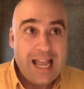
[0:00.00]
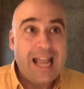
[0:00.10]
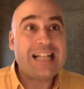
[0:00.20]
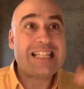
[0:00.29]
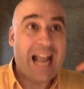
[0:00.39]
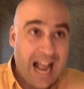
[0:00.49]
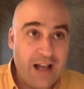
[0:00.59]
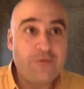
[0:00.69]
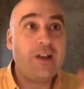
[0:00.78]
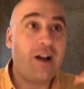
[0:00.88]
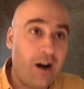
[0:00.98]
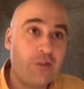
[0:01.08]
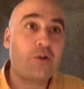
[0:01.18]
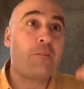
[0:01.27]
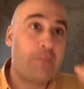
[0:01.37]
It's having
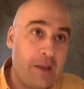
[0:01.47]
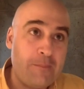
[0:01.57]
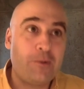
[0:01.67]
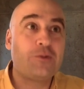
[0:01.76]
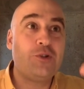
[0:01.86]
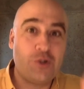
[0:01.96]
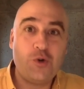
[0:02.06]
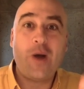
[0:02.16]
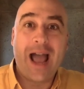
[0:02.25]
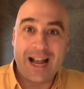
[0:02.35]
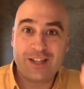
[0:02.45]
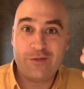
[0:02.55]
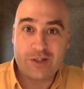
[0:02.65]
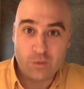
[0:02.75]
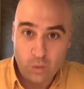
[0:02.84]
other people to do
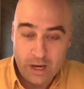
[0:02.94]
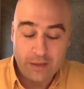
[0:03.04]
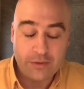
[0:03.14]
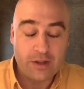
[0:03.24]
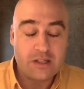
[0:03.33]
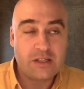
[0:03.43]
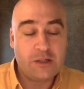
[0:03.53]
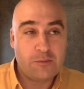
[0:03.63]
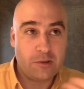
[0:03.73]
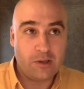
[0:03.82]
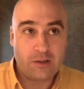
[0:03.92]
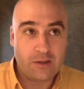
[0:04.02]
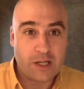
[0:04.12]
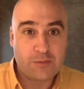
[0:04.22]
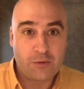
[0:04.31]
activism with. It's these
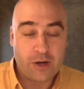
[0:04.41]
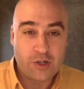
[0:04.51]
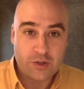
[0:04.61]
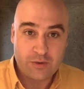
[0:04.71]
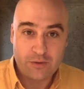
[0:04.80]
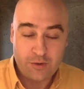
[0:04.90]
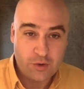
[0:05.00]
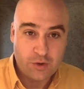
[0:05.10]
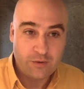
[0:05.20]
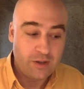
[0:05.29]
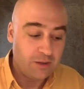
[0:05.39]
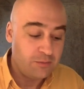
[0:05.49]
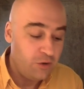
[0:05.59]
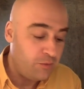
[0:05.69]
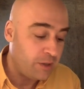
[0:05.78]
political aspirations for the future of the vegan
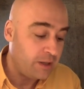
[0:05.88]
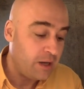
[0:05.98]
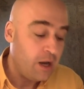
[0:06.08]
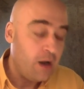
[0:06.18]
movement.